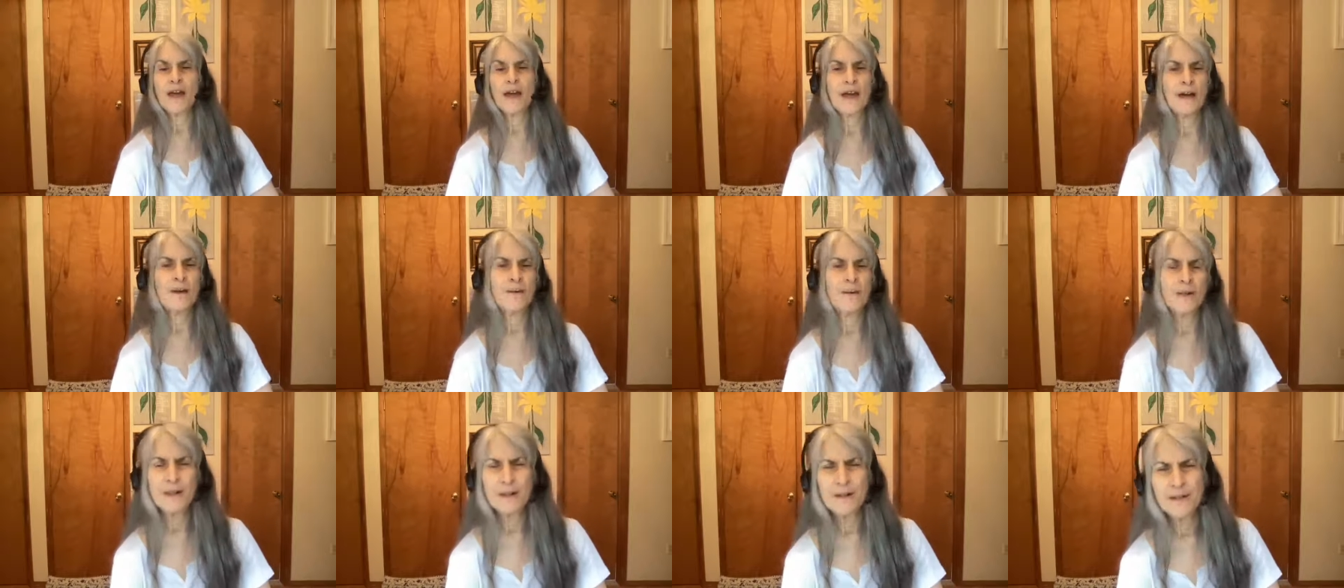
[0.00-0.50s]

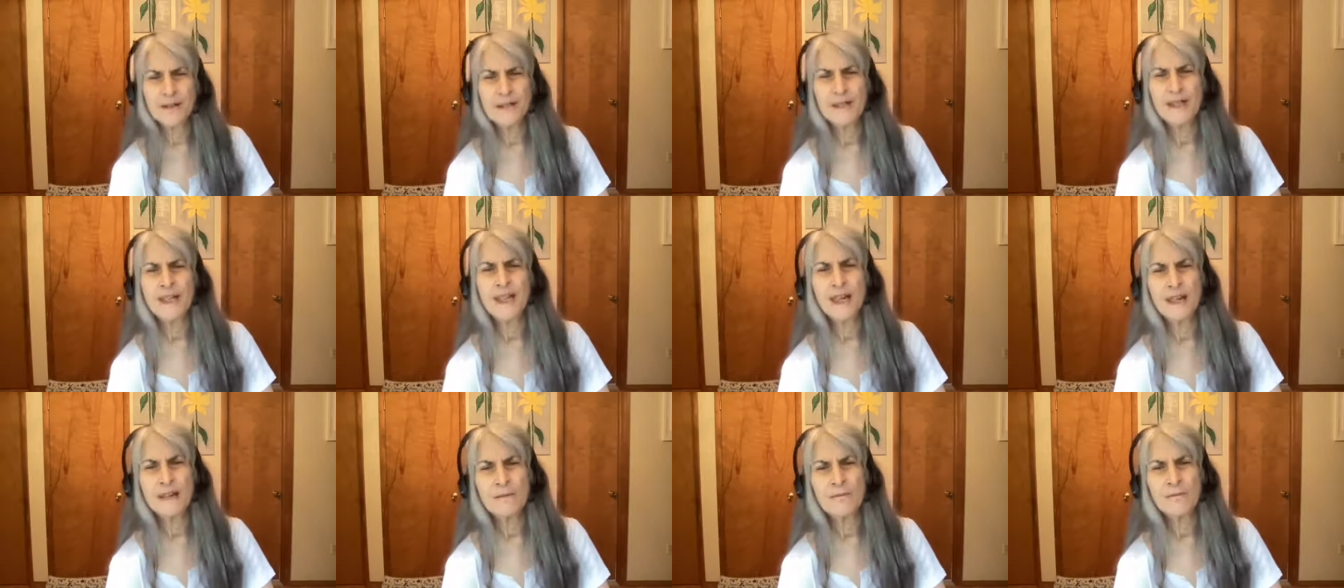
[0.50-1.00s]
And we couldn't
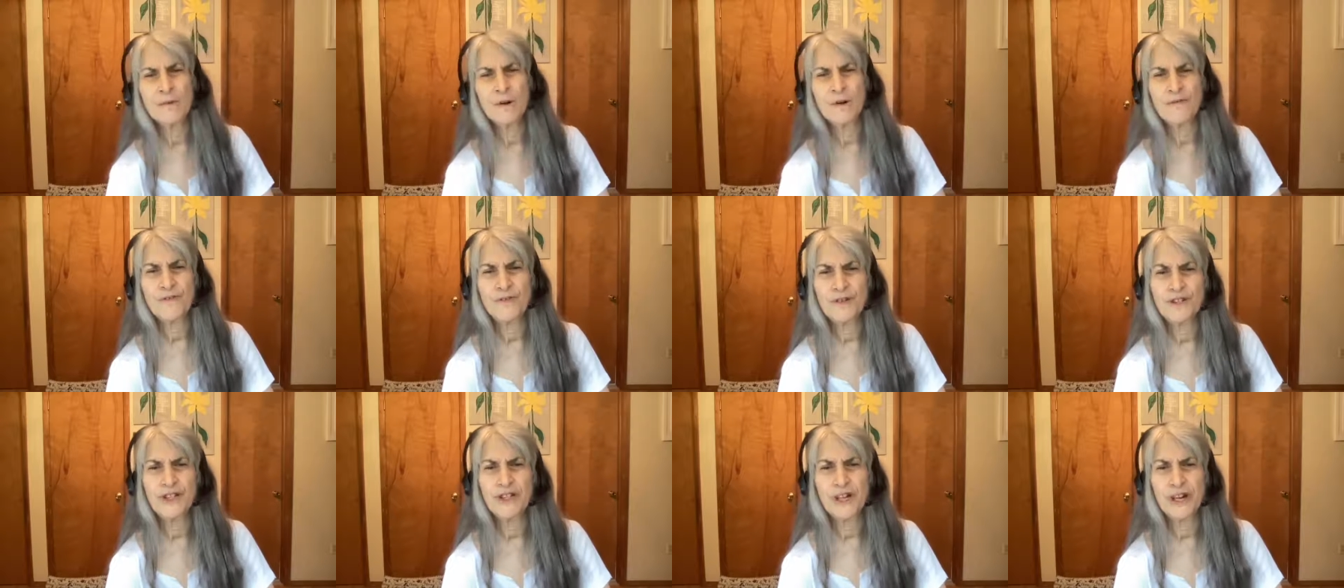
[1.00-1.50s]
get him
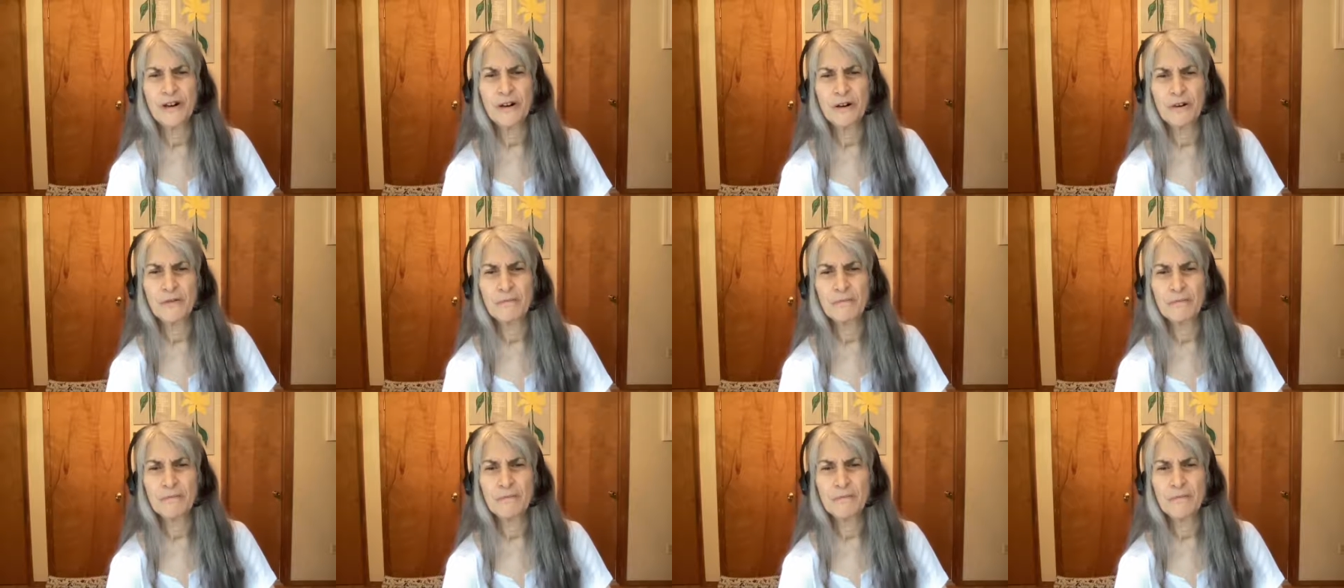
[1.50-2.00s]
off a chair.
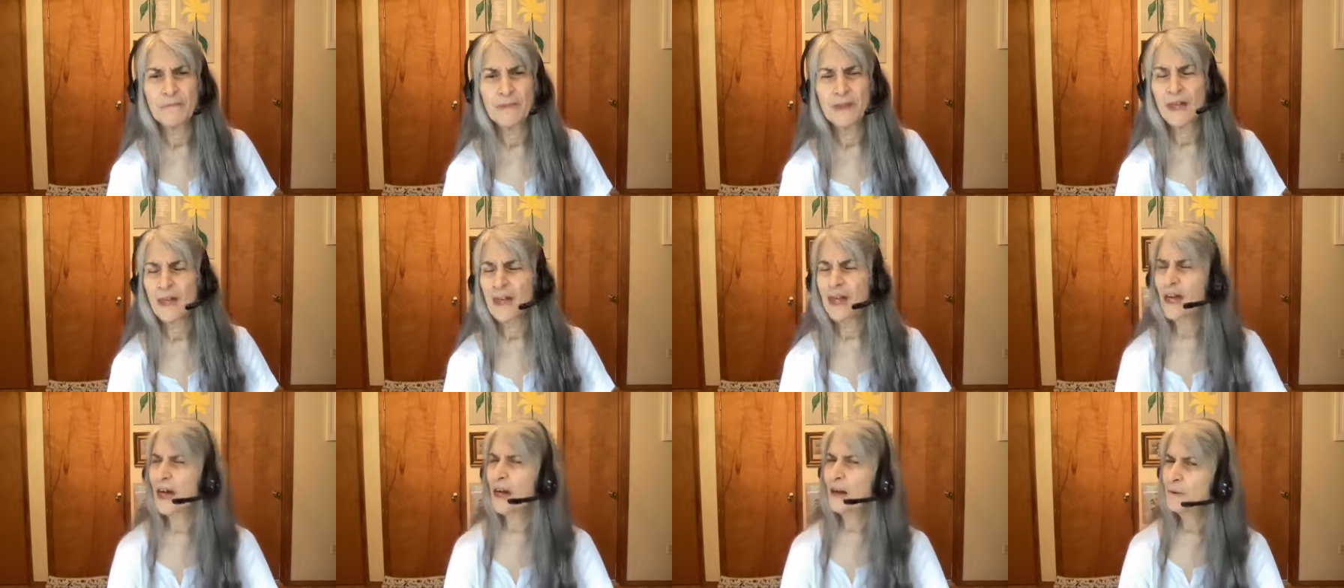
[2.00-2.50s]

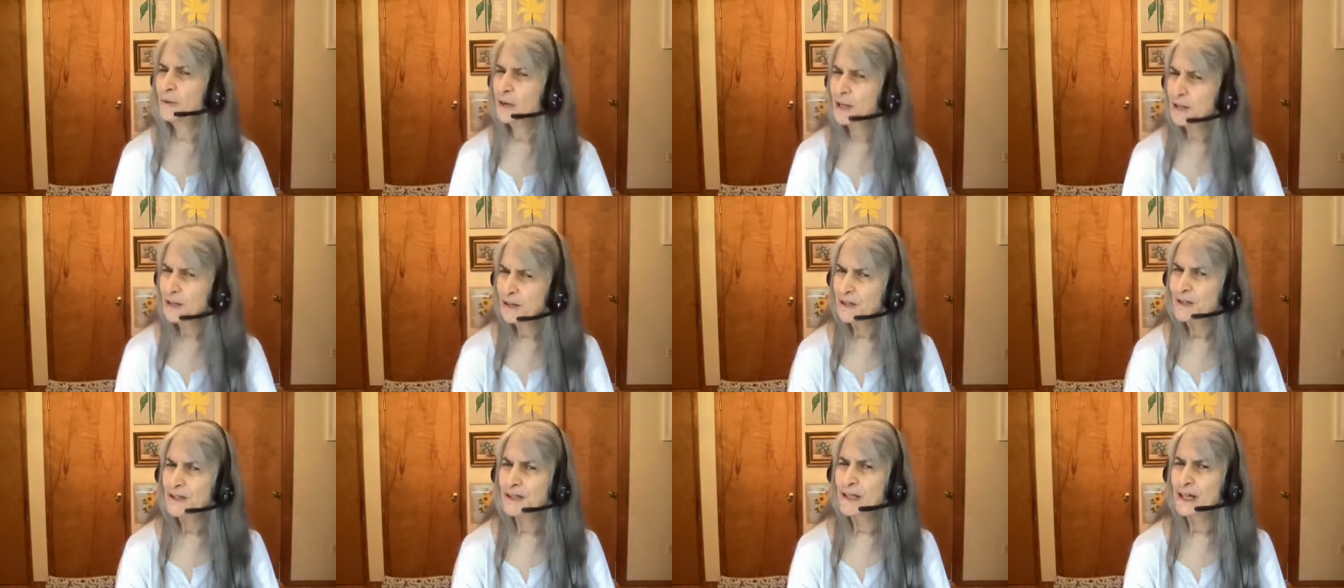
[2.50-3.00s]
And we
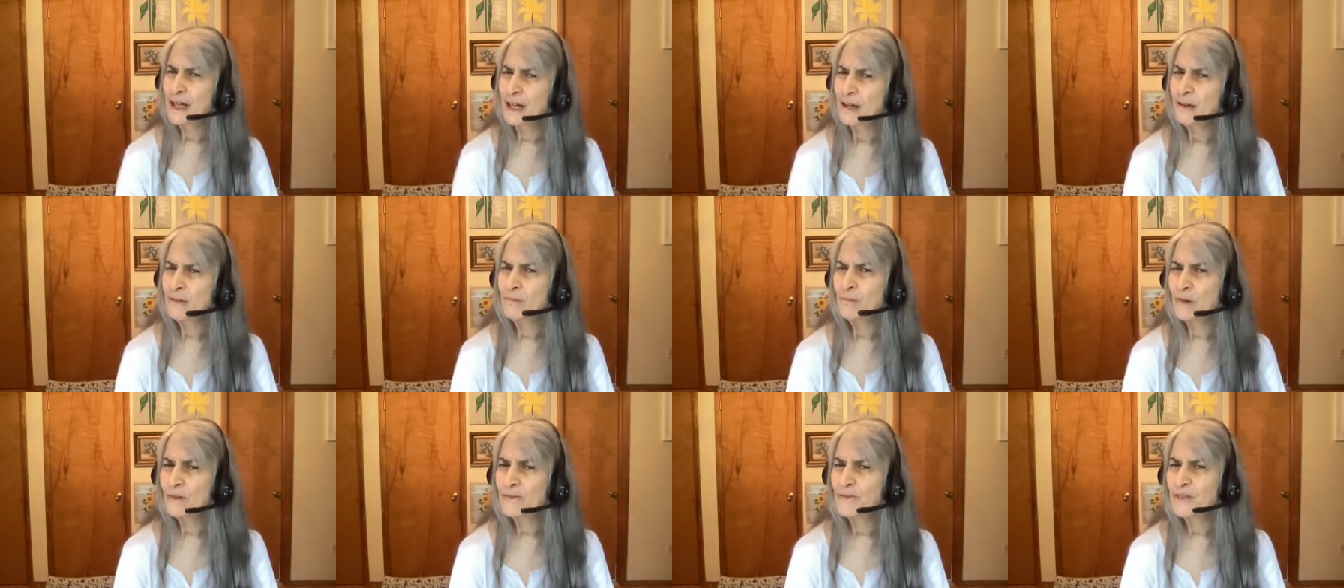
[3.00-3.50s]
couldn't get
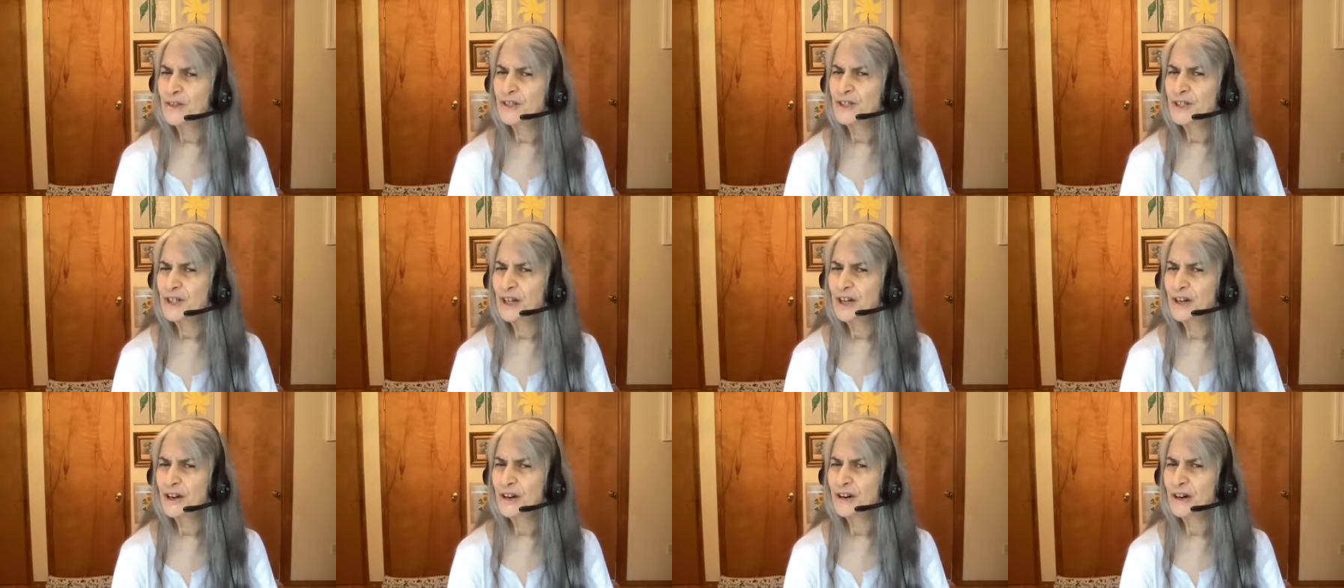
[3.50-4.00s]
him off a
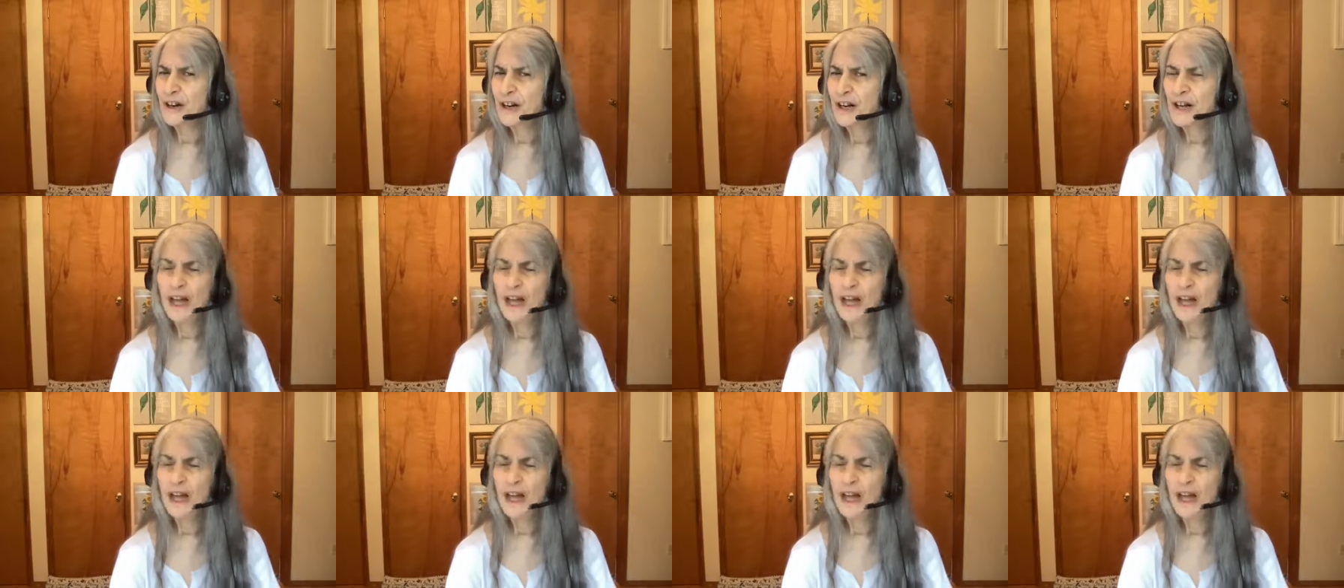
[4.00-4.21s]
chair.